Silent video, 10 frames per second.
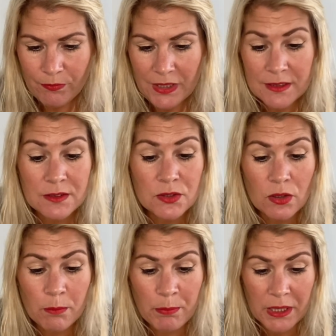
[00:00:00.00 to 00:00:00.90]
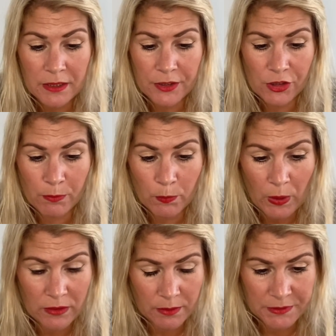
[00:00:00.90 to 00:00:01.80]
The solemn butler knew and
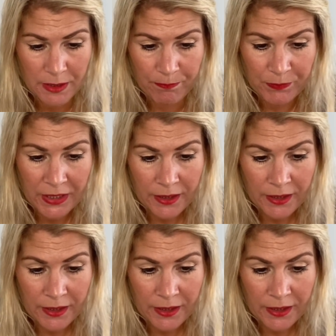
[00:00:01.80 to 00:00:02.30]
welcomed him.